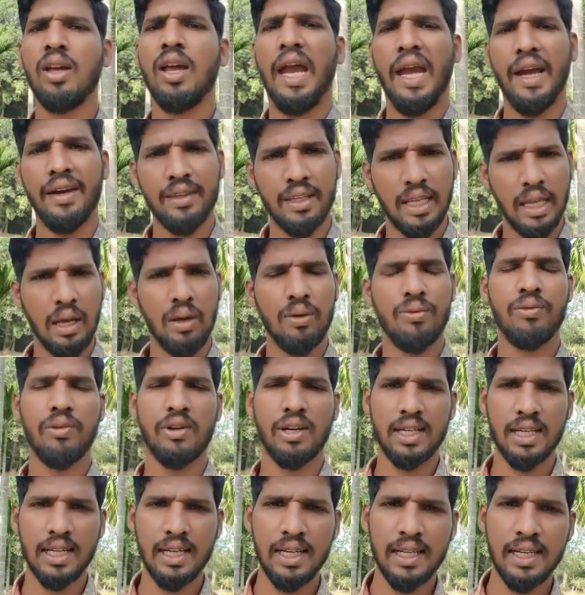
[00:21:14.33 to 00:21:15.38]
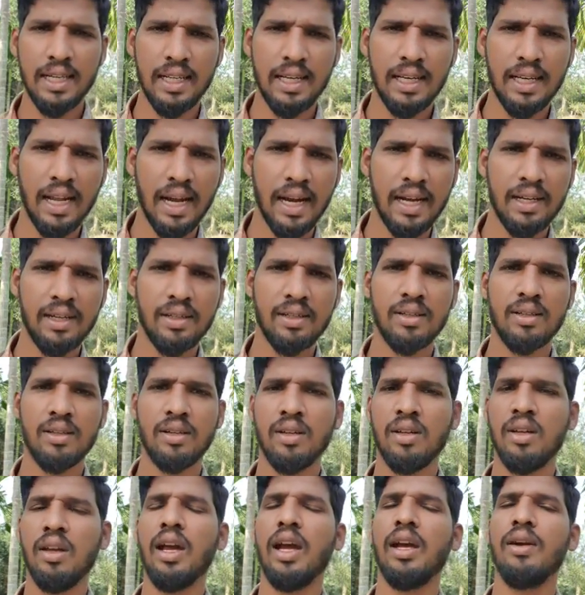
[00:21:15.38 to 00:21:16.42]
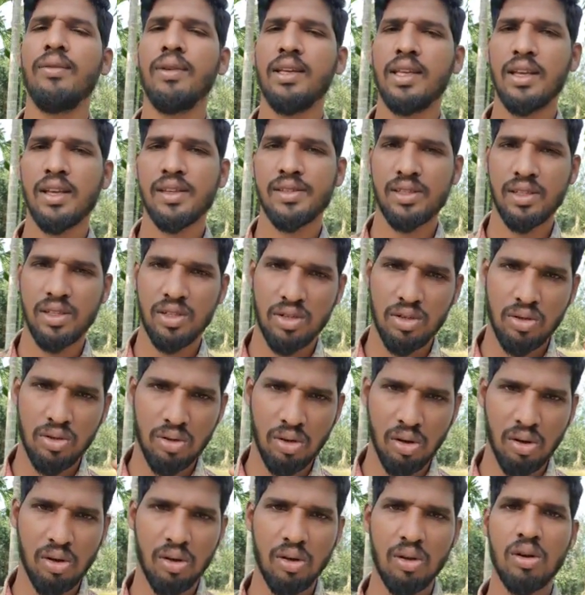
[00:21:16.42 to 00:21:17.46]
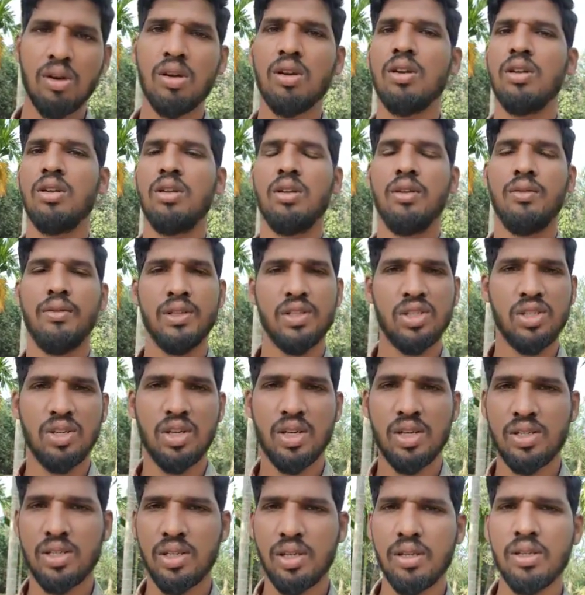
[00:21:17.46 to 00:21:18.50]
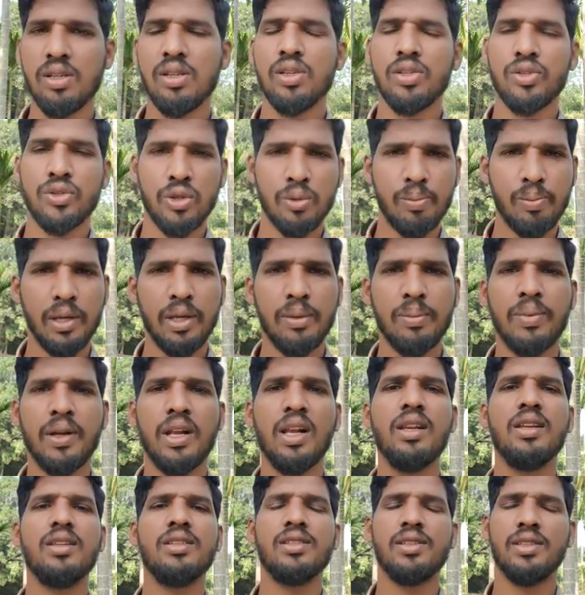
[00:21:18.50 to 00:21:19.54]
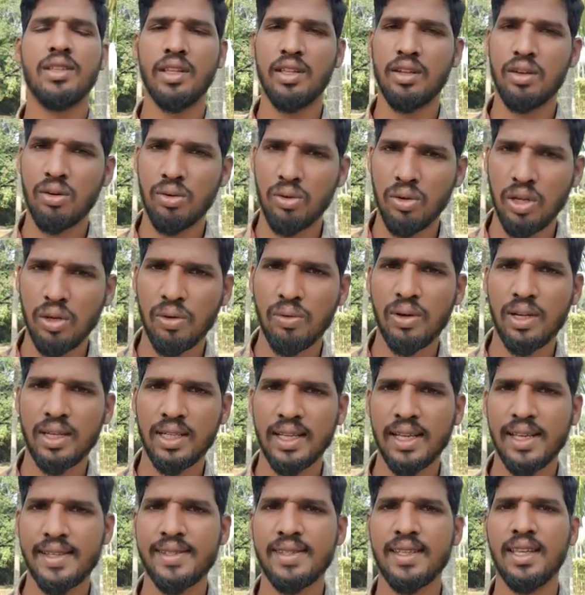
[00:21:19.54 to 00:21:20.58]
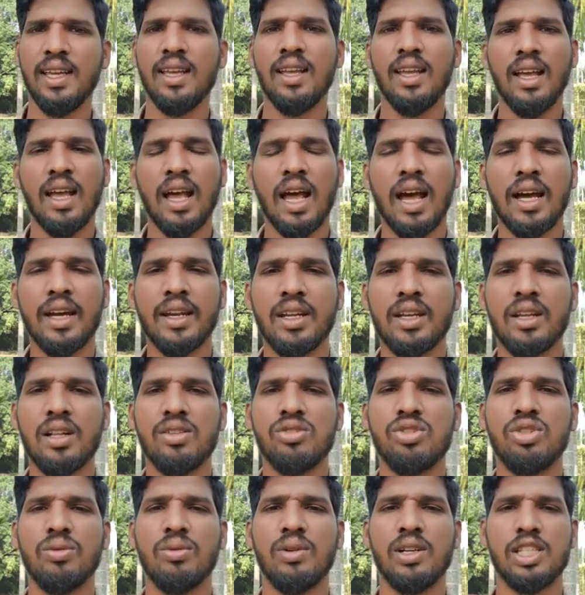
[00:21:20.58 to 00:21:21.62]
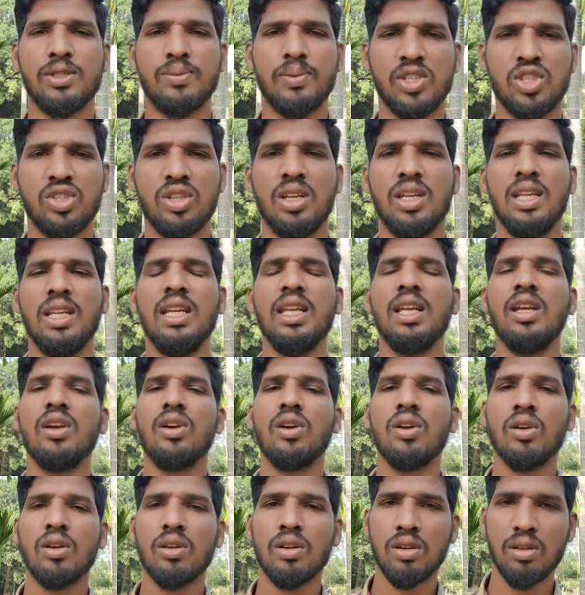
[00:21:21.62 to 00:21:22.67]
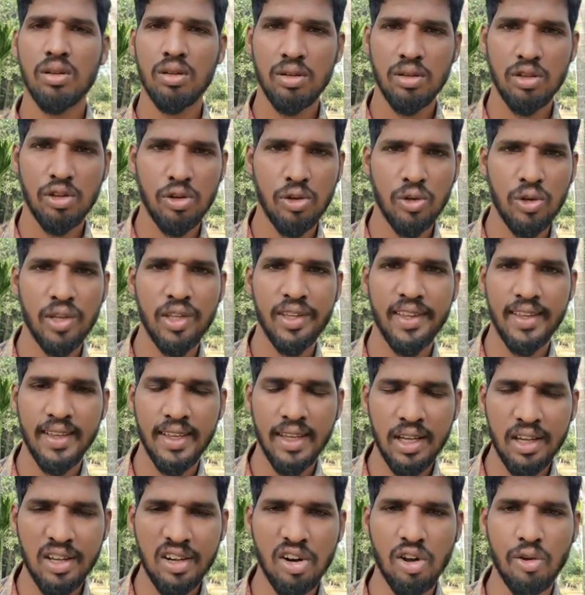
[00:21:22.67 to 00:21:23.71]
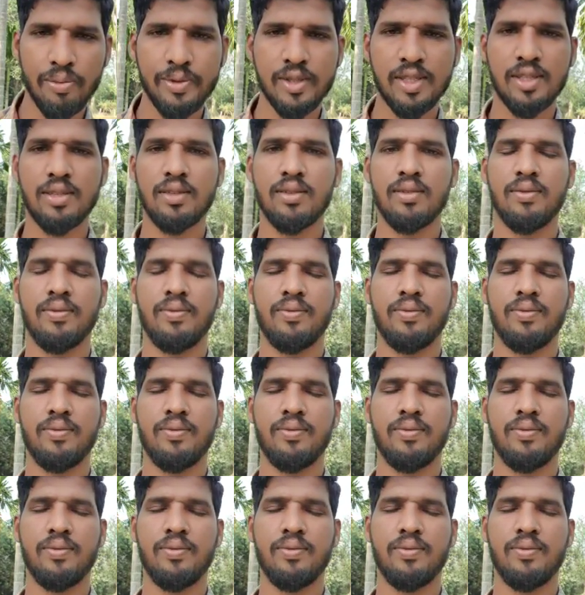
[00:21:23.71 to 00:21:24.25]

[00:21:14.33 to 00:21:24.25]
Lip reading: and they have fertility land and we can see tall vegetation. So people they are doing work as a agriculture work, especially growing crops.